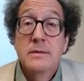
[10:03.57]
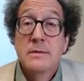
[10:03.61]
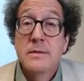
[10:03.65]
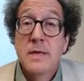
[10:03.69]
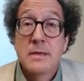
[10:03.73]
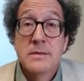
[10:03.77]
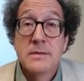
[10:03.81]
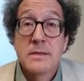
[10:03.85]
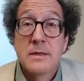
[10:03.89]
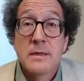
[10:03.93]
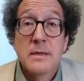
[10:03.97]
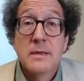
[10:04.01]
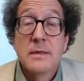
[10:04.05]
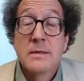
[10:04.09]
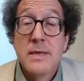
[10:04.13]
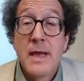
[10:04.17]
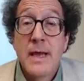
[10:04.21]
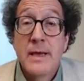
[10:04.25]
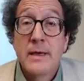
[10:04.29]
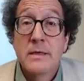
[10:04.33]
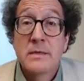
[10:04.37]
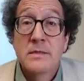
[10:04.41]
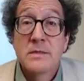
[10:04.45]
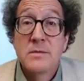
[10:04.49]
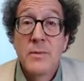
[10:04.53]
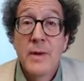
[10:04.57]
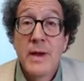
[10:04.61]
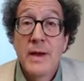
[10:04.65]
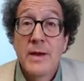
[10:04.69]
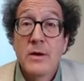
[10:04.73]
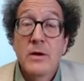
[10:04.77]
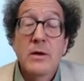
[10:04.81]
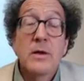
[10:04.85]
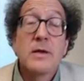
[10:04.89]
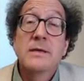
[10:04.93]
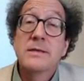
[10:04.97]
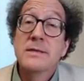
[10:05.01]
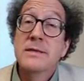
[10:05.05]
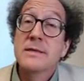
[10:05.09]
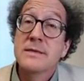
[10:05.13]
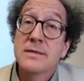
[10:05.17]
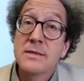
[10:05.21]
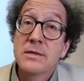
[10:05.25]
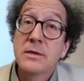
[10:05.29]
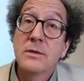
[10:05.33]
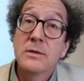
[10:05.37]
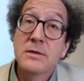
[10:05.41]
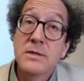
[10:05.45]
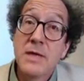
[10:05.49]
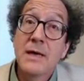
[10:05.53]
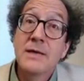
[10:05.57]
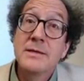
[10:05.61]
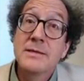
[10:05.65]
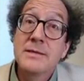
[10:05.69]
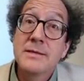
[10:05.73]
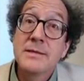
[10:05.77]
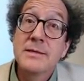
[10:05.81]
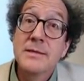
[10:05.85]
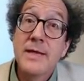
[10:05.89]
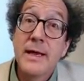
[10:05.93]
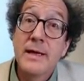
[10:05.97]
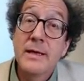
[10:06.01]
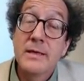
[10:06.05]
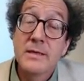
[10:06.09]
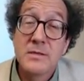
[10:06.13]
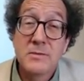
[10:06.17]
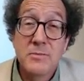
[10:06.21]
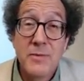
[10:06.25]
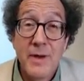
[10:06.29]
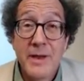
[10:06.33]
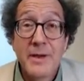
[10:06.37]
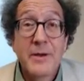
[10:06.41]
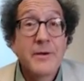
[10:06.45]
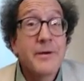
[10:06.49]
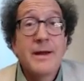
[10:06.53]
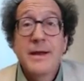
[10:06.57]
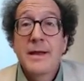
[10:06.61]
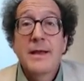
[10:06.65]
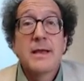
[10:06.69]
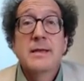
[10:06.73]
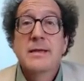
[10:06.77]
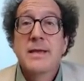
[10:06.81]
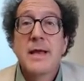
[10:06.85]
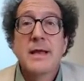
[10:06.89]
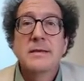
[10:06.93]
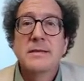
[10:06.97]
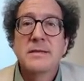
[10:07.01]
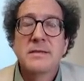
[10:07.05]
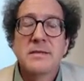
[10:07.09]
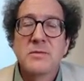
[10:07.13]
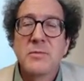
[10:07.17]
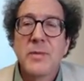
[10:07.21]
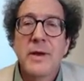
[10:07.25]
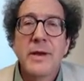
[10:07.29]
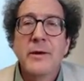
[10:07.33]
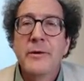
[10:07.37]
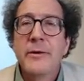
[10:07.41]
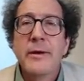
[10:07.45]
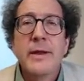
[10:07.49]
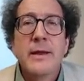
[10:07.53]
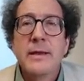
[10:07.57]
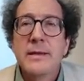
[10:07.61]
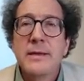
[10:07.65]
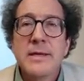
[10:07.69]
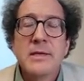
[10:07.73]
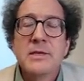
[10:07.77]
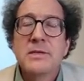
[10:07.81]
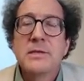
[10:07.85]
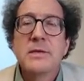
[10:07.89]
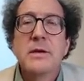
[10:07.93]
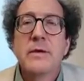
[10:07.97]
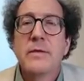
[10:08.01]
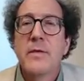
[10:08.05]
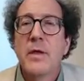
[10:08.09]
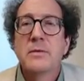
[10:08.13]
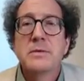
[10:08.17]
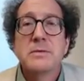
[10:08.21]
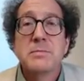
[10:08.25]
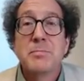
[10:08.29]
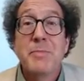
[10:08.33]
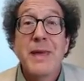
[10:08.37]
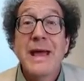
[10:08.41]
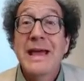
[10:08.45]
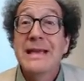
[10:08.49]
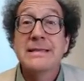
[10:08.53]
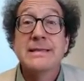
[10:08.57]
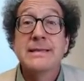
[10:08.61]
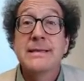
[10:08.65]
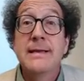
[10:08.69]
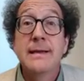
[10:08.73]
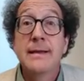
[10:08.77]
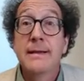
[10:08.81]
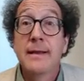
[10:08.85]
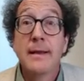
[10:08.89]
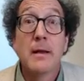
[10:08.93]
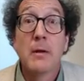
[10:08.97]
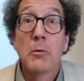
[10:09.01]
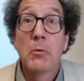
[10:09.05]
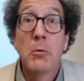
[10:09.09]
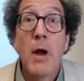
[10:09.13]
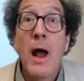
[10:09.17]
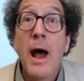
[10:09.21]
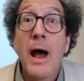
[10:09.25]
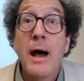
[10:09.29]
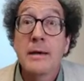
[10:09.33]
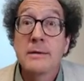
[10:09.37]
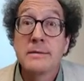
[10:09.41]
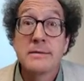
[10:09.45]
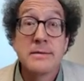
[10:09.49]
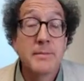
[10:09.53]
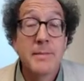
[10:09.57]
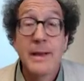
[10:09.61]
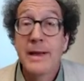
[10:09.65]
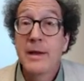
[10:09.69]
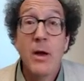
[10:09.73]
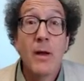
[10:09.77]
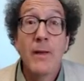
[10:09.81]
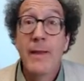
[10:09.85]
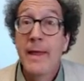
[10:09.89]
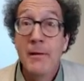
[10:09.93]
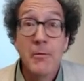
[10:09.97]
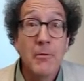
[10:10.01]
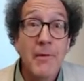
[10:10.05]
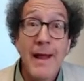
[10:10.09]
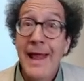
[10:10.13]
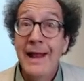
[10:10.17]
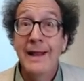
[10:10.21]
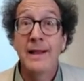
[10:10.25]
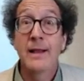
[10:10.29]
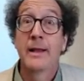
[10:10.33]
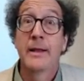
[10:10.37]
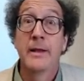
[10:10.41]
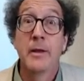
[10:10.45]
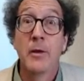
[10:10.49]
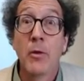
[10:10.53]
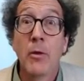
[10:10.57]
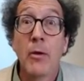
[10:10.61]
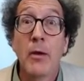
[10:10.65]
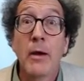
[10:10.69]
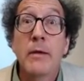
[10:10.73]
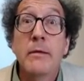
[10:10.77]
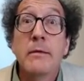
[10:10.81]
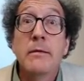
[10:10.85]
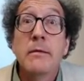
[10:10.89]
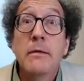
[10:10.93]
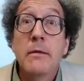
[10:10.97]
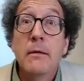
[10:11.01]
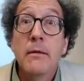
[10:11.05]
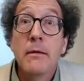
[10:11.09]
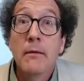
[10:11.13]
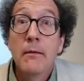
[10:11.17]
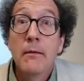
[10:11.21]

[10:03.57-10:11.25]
doesn't contain a sweater, because it still does contain a sweater, and it contains a sweater in addition to those pesky little rocks that make all that rattling noise.